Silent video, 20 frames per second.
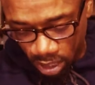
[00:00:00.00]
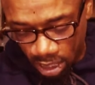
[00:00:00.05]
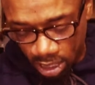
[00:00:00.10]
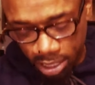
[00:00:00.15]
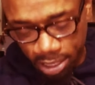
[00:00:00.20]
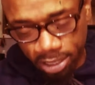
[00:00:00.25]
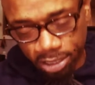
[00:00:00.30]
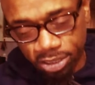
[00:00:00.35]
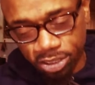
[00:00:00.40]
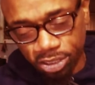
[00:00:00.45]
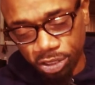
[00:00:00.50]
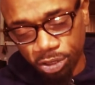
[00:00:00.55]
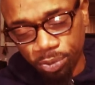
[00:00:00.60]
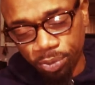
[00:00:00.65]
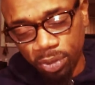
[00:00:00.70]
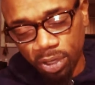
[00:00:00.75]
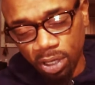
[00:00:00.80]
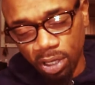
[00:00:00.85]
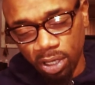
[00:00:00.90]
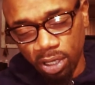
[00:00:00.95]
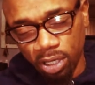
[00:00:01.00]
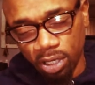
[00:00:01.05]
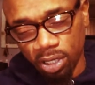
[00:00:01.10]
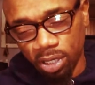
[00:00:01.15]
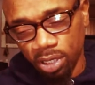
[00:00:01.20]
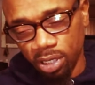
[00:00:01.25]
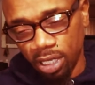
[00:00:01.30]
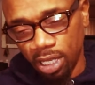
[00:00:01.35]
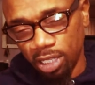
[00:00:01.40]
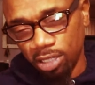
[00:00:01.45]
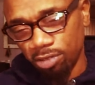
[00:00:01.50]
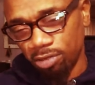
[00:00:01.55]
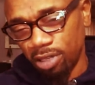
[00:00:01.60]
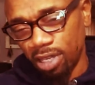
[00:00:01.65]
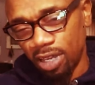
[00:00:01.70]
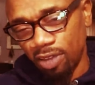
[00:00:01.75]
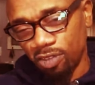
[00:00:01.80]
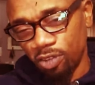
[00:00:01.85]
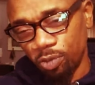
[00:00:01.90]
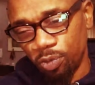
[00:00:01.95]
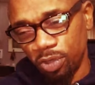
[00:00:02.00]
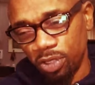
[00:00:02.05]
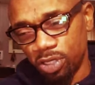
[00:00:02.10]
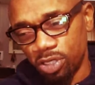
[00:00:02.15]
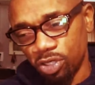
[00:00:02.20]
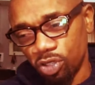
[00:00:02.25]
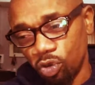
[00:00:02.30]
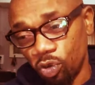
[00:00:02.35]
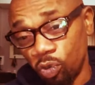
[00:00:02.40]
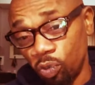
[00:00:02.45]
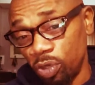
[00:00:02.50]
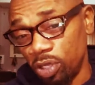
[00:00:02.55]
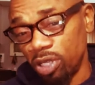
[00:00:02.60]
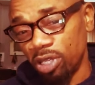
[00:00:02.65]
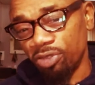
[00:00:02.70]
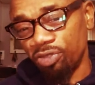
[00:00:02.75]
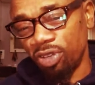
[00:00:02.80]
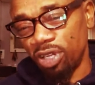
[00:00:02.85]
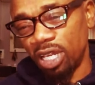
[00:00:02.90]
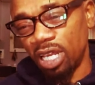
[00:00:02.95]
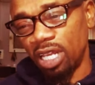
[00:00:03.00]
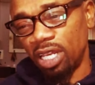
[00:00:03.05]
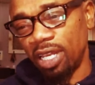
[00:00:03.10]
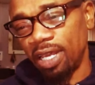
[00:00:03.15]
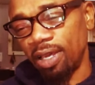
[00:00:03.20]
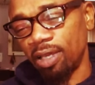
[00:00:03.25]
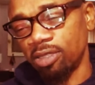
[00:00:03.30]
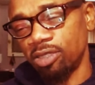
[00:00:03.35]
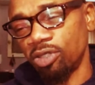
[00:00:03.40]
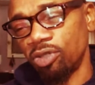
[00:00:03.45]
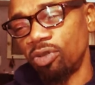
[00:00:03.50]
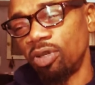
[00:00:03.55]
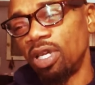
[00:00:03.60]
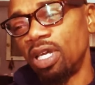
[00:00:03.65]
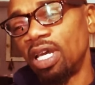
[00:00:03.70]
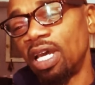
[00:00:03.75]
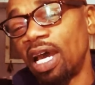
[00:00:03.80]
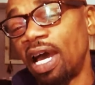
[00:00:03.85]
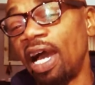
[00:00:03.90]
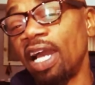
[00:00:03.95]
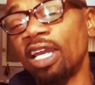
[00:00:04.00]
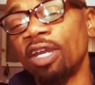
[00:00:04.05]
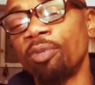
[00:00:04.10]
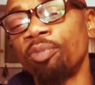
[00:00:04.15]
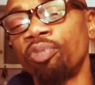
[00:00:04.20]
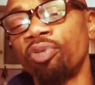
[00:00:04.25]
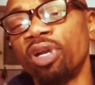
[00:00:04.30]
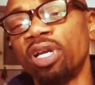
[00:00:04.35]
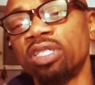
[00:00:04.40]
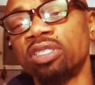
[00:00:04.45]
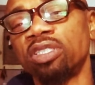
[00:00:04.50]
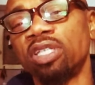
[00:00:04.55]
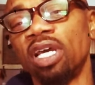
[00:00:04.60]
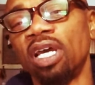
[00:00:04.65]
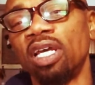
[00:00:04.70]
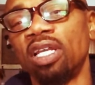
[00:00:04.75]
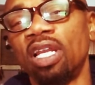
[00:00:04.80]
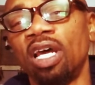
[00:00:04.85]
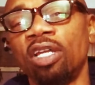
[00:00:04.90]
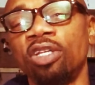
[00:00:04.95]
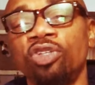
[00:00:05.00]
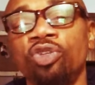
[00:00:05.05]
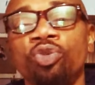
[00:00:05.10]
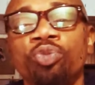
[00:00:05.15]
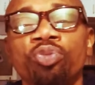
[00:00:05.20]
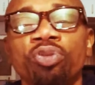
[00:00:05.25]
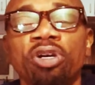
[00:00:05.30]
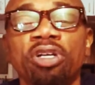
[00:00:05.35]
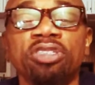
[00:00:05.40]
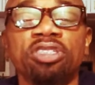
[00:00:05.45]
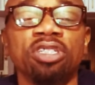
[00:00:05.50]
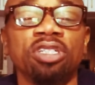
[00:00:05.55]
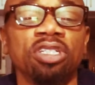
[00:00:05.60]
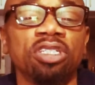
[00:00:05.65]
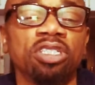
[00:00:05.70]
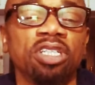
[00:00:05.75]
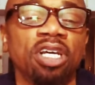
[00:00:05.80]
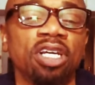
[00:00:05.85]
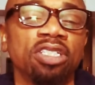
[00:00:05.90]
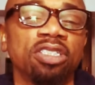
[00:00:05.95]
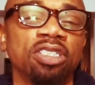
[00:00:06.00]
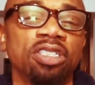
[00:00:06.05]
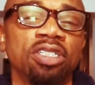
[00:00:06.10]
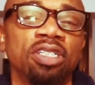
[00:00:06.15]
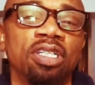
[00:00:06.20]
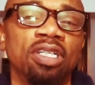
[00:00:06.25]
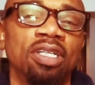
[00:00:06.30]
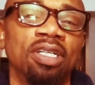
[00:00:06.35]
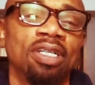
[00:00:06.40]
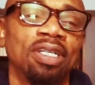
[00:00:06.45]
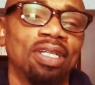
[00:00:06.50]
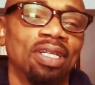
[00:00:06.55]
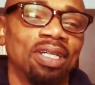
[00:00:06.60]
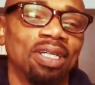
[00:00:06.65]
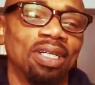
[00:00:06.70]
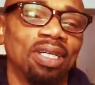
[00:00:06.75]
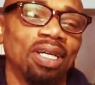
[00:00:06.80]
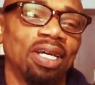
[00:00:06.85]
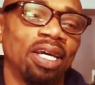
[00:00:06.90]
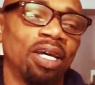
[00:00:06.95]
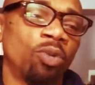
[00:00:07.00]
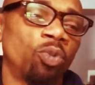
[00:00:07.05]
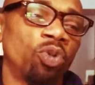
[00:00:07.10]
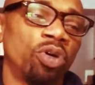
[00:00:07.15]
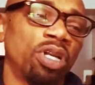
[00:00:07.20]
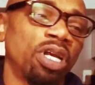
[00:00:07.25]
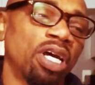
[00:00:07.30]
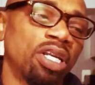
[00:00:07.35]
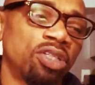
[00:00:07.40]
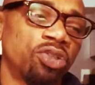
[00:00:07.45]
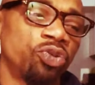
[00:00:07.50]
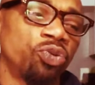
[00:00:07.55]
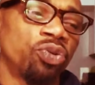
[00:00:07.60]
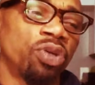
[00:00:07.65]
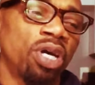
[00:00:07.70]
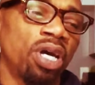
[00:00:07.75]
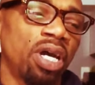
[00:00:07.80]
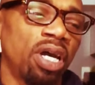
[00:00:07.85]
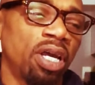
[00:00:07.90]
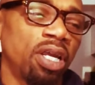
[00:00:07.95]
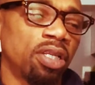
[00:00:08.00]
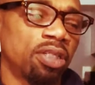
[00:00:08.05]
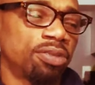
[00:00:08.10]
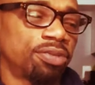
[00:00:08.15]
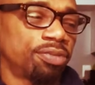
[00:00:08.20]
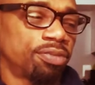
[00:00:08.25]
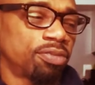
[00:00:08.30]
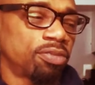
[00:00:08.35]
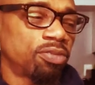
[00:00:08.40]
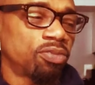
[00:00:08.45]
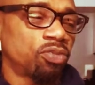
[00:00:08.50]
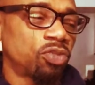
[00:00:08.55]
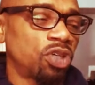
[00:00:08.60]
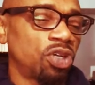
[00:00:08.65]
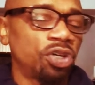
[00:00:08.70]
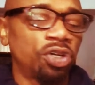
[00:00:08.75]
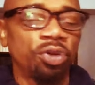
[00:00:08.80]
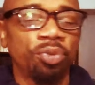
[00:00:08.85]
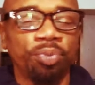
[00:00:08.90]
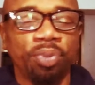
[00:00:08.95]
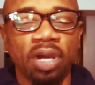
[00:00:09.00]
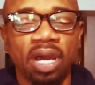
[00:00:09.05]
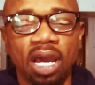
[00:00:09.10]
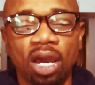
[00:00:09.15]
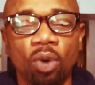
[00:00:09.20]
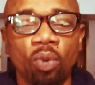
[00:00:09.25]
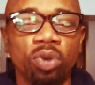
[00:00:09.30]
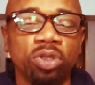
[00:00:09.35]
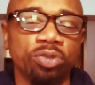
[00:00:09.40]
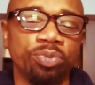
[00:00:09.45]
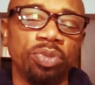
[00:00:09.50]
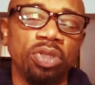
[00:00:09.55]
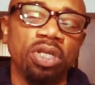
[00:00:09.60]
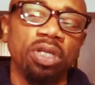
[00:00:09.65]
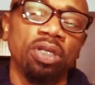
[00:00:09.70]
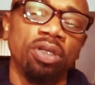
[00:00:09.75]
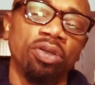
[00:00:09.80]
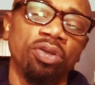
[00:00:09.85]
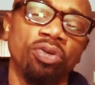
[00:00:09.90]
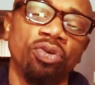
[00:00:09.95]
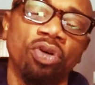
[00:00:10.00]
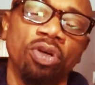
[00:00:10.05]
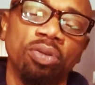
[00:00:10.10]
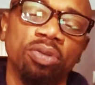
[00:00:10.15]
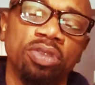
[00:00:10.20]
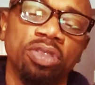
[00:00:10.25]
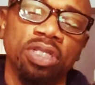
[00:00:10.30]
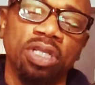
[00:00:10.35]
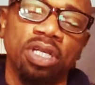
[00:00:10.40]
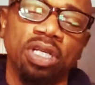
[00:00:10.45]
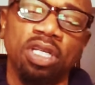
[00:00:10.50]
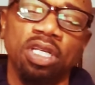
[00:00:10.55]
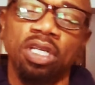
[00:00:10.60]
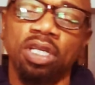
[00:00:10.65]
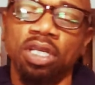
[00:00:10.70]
And that's your media. That don't have to be so. And we live in that now. So I can press that. And I do press it and test it. And when I do that, it empowers me. You know what I'm saying?